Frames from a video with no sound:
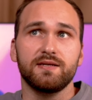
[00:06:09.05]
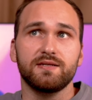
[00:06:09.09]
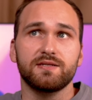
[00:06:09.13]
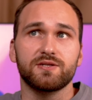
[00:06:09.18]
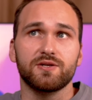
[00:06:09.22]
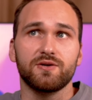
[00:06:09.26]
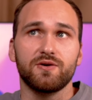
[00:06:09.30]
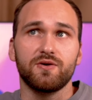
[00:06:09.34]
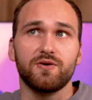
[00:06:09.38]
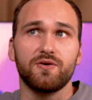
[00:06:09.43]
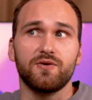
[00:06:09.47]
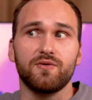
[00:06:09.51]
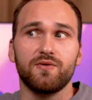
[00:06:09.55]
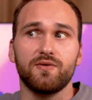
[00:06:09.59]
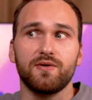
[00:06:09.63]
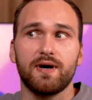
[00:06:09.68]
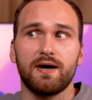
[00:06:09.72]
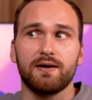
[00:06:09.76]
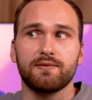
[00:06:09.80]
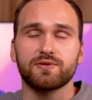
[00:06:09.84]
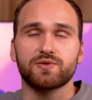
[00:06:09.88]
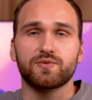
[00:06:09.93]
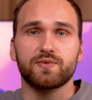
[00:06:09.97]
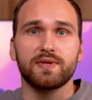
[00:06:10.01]
So
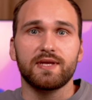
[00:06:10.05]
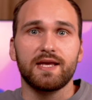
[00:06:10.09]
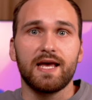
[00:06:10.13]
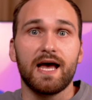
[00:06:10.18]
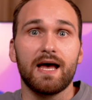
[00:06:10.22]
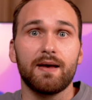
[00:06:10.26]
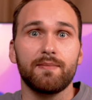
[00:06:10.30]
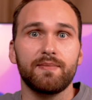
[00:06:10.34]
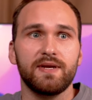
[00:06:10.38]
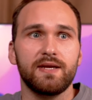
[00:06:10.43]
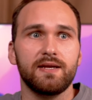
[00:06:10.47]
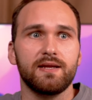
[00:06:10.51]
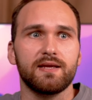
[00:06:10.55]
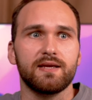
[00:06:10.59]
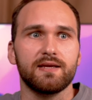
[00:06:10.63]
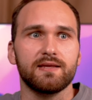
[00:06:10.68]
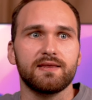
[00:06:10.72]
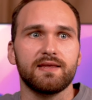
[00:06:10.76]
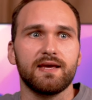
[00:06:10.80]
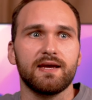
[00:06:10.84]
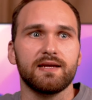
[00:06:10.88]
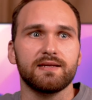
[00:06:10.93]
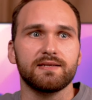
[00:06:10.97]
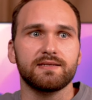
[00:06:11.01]
I was really happy to
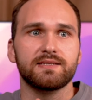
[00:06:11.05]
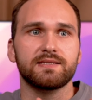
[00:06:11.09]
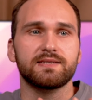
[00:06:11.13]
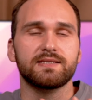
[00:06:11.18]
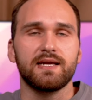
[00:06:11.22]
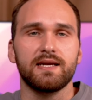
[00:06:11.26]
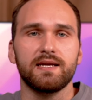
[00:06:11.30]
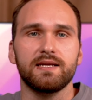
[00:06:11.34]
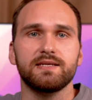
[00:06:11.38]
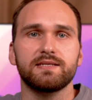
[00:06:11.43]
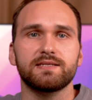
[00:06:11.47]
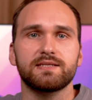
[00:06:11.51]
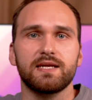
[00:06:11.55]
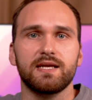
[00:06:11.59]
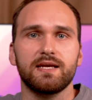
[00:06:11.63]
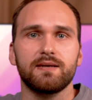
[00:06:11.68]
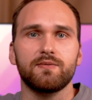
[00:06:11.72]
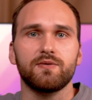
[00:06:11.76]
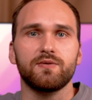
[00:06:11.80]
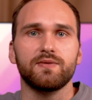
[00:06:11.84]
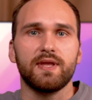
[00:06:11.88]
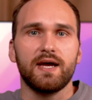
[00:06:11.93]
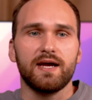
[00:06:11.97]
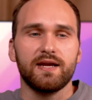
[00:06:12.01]
get that steady,
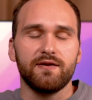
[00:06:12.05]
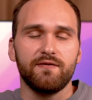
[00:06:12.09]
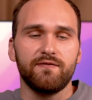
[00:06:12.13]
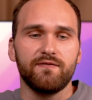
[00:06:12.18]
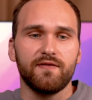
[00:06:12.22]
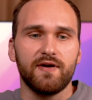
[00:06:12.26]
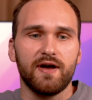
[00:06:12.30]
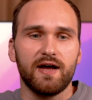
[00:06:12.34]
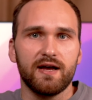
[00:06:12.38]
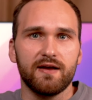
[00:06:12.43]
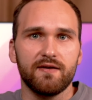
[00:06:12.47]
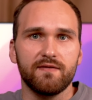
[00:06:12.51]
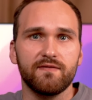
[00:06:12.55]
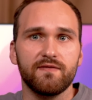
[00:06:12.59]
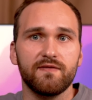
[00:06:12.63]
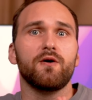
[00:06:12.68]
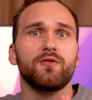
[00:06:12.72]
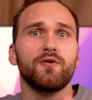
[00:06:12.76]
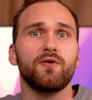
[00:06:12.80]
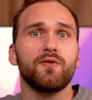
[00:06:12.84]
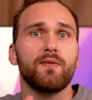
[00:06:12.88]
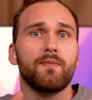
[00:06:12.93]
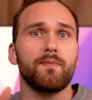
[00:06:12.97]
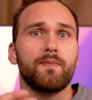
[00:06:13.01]
stable nine to five.
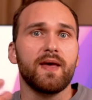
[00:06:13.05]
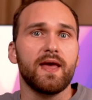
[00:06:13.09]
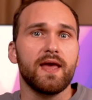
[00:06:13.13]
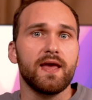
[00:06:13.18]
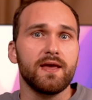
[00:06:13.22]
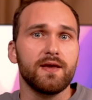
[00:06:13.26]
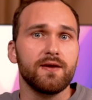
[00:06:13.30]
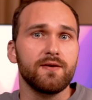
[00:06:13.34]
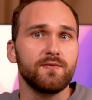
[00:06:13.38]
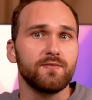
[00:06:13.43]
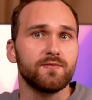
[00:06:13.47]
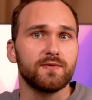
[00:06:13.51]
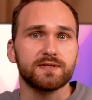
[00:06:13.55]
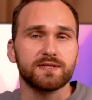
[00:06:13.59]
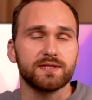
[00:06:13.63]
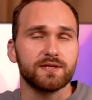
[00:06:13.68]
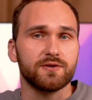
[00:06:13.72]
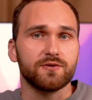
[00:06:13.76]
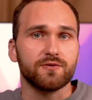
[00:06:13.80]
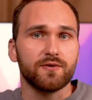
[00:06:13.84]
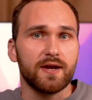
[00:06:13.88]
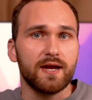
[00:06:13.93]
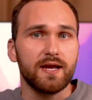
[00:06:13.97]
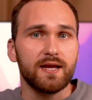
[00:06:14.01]
Although the pay
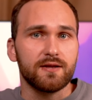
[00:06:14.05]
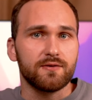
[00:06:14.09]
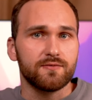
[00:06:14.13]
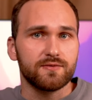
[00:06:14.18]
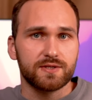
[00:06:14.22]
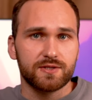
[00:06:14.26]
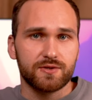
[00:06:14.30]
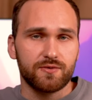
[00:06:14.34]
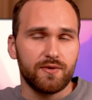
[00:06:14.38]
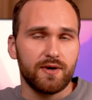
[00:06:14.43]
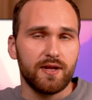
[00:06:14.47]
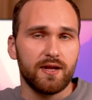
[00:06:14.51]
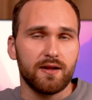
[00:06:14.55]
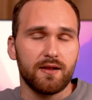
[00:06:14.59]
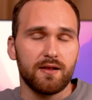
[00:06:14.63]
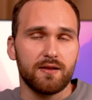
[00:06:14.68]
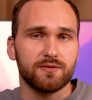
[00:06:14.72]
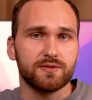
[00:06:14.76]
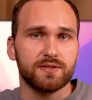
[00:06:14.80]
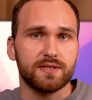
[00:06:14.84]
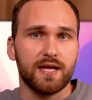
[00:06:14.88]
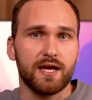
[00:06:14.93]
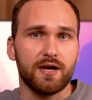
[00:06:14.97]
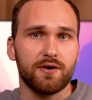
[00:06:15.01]
wasn't great, it was
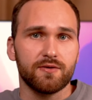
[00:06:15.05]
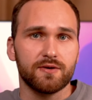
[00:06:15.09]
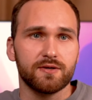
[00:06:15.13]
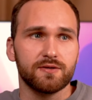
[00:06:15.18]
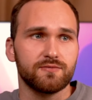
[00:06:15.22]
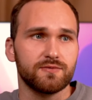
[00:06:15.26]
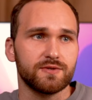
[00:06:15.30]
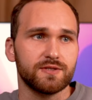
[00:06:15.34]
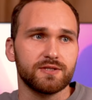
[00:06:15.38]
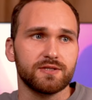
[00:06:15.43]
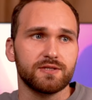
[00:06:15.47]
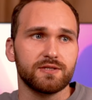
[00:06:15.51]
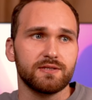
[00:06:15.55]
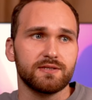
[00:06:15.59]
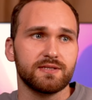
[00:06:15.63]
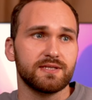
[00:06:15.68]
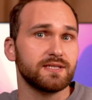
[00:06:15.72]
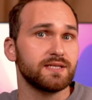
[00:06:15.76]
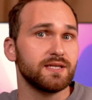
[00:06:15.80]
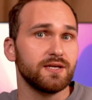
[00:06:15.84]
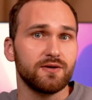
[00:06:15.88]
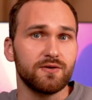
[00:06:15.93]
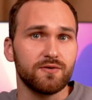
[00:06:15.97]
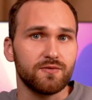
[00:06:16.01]
$20 an hour, which
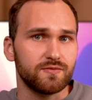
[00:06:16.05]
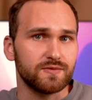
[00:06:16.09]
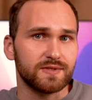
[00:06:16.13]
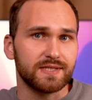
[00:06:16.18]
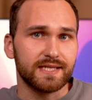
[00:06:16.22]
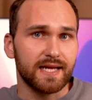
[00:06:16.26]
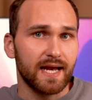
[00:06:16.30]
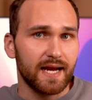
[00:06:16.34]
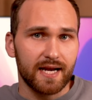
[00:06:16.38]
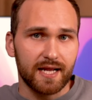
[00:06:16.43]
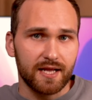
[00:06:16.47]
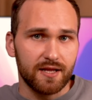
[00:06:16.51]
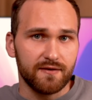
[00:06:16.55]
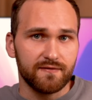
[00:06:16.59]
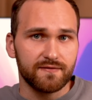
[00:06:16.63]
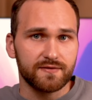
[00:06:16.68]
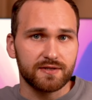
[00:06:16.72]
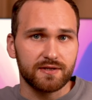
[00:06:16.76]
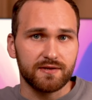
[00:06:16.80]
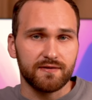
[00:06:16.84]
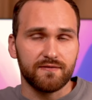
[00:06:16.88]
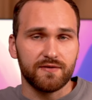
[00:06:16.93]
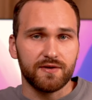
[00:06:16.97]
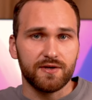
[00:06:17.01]
still was not enough
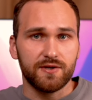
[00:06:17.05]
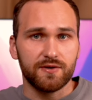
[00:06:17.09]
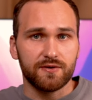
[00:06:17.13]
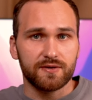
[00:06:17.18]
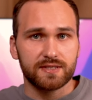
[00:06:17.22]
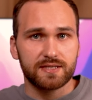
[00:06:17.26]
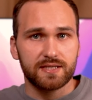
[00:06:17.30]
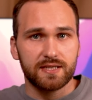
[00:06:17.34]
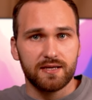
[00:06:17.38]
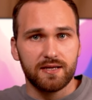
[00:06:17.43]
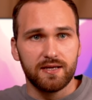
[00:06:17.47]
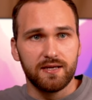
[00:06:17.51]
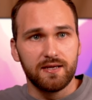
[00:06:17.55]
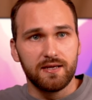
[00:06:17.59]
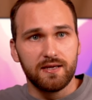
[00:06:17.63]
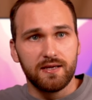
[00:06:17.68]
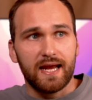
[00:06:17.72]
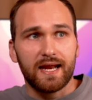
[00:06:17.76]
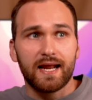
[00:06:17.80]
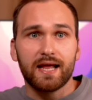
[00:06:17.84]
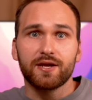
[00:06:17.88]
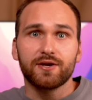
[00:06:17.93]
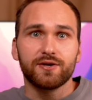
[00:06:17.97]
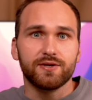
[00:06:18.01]
to live in New York City,
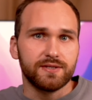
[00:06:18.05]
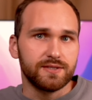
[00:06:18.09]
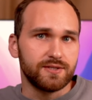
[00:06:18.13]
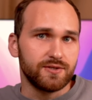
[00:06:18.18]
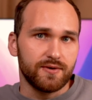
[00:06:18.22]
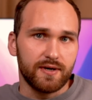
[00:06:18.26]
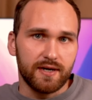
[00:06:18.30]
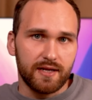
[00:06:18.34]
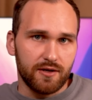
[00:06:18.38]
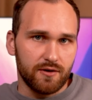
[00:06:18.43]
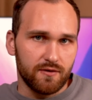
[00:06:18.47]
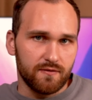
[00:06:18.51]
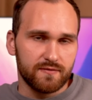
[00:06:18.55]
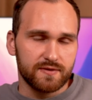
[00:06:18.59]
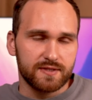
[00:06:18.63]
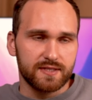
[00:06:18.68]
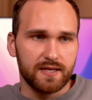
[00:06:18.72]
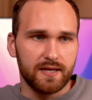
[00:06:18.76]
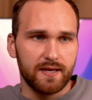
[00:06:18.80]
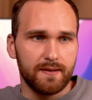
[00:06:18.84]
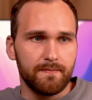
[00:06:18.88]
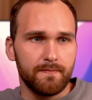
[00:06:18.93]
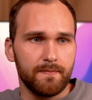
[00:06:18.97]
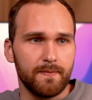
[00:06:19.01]
and I couldn't do any
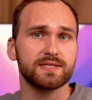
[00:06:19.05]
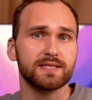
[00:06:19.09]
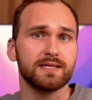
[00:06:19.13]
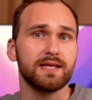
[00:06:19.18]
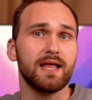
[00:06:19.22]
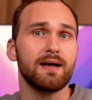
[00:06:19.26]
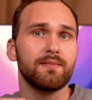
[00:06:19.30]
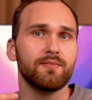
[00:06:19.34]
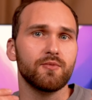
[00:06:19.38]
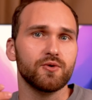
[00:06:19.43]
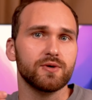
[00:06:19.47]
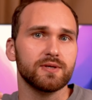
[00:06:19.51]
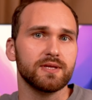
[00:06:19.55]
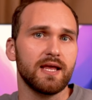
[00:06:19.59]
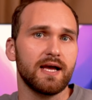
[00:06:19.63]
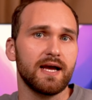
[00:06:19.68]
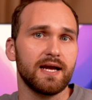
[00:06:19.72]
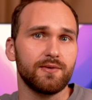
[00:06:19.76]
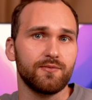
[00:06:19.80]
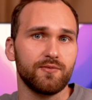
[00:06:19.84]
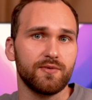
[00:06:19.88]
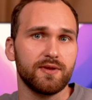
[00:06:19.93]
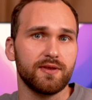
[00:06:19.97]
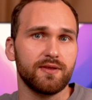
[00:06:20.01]
overtime. It was a lot more in
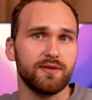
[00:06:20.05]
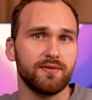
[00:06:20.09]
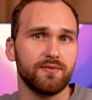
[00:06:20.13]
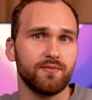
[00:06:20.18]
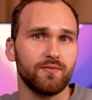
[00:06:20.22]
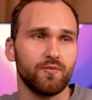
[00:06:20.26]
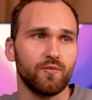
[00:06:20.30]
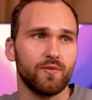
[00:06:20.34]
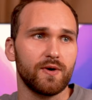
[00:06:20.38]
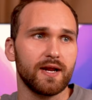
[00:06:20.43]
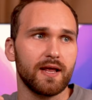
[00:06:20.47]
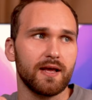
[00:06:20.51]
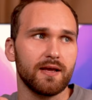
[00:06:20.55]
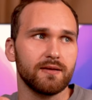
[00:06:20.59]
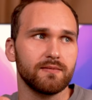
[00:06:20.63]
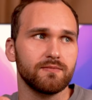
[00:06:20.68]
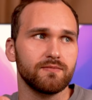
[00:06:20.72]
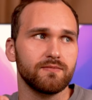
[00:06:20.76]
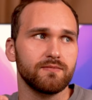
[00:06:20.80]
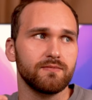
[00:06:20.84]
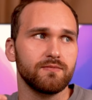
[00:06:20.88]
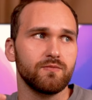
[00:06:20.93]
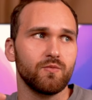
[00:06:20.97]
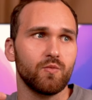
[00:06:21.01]
line with what I
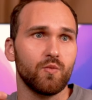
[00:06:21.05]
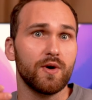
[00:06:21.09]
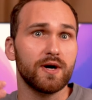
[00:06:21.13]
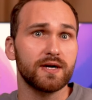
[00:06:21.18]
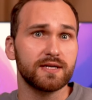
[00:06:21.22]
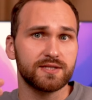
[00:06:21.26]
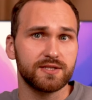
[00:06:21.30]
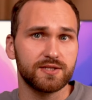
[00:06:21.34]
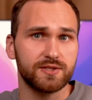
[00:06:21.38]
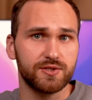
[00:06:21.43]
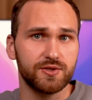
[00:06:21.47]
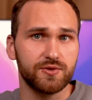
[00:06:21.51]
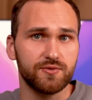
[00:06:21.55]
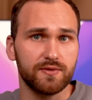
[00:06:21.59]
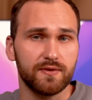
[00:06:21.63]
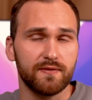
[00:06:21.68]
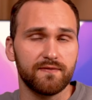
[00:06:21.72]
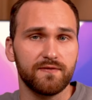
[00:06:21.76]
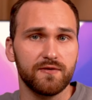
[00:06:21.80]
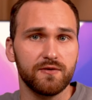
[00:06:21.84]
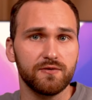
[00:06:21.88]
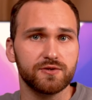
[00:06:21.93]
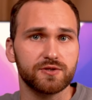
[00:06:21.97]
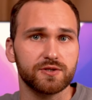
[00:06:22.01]
wanted to do in the
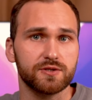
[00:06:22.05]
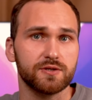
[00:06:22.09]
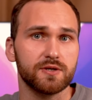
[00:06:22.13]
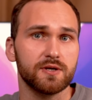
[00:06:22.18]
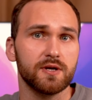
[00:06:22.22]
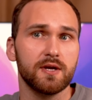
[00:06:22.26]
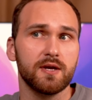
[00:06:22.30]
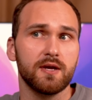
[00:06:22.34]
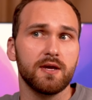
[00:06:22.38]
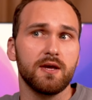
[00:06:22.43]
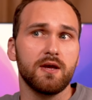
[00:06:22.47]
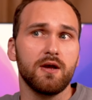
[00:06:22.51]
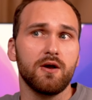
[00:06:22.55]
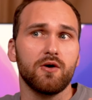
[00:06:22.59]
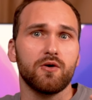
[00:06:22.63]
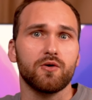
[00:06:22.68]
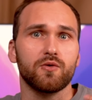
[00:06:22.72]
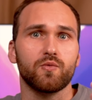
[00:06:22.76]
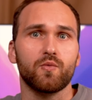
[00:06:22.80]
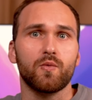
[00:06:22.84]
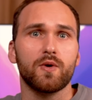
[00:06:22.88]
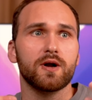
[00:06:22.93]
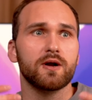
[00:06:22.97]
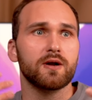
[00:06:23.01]
future or
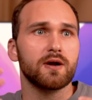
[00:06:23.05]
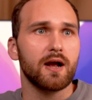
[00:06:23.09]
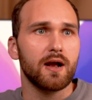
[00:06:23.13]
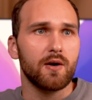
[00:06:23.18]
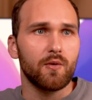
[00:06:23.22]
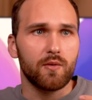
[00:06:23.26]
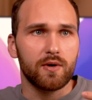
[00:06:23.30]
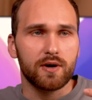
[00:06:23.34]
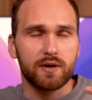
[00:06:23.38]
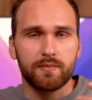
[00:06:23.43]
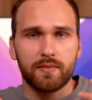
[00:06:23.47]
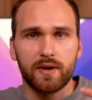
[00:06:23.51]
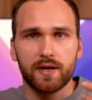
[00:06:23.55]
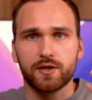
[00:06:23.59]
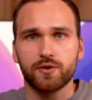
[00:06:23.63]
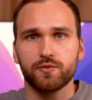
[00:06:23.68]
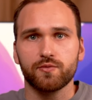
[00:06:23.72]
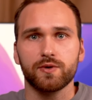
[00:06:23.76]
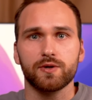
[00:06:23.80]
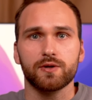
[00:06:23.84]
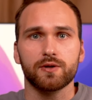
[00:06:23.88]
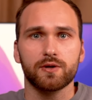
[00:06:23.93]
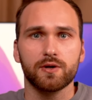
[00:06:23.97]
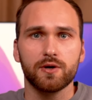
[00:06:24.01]
where I wanted my
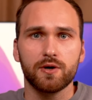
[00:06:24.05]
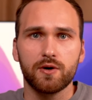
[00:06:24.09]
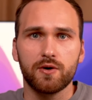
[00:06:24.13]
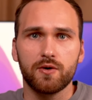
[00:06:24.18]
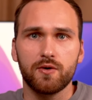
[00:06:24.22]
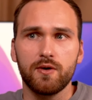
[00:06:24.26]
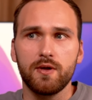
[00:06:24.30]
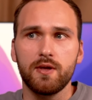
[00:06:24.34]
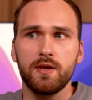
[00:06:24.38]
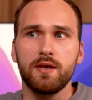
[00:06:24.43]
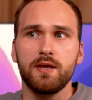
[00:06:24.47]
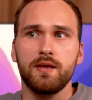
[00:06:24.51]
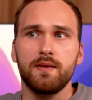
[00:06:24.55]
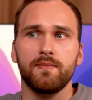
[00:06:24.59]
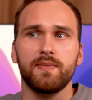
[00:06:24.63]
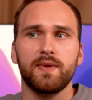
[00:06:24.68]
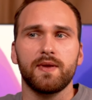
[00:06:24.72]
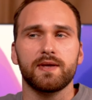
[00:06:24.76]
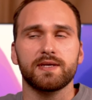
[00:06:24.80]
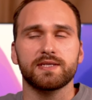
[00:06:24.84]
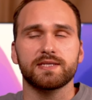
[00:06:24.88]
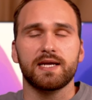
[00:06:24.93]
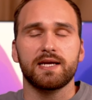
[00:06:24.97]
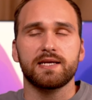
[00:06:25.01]
career to go
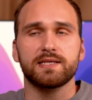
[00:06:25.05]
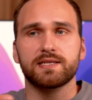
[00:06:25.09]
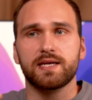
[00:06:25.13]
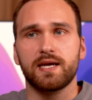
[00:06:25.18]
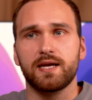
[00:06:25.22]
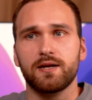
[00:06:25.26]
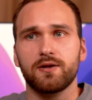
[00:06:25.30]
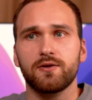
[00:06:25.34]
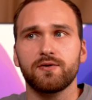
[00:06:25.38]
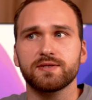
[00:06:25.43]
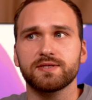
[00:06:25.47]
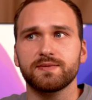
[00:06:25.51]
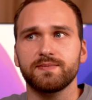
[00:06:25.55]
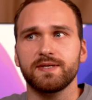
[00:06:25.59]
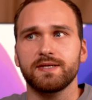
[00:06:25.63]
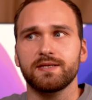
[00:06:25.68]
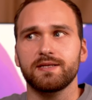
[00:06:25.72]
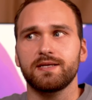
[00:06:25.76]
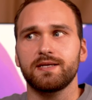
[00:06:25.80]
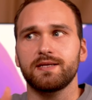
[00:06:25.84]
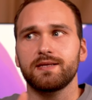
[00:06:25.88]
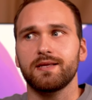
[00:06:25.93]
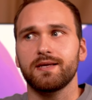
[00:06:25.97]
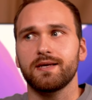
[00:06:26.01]
because I decided
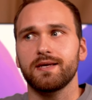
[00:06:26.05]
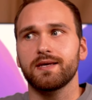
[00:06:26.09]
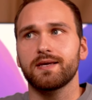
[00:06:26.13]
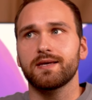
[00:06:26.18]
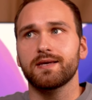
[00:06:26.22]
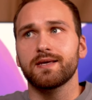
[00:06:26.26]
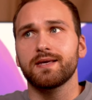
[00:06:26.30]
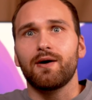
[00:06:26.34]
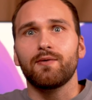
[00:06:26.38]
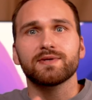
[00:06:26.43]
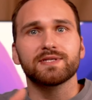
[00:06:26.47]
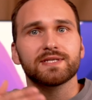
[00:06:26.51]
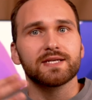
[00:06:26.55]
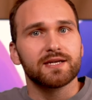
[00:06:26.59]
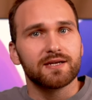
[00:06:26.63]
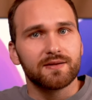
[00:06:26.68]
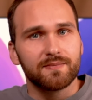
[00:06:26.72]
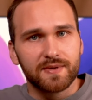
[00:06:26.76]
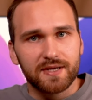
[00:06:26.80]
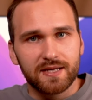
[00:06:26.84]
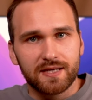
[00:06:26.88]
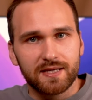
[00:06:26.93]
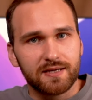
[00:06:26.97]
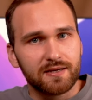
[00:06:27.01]
ultimately like I wasn't gonna
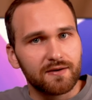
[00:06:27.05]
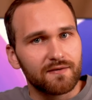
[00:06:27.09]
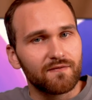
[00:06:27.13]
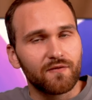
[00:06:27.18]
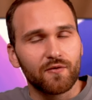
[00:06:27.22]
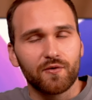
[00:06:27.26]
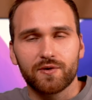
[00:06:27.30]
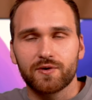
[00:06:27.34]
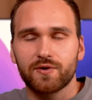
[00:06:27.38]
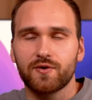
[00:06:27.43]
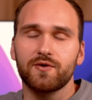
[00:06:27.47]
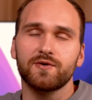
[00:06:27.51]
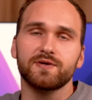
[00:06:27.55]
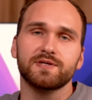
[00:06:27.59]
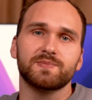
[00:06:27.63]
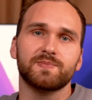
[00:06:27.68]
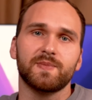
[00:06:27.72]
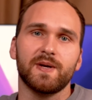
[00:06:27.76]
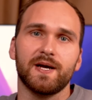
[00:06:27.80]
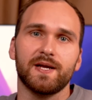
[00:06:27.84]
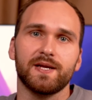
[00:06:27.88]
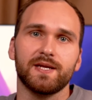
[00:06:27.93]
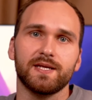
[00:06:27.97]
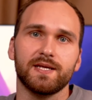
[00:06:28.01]
be a foreign
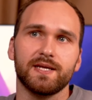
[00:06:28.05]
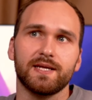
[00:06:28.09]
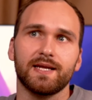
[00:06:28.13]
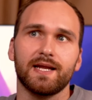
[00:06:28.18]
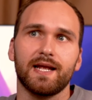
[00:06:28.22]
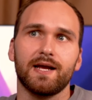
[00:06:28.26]
correspondent.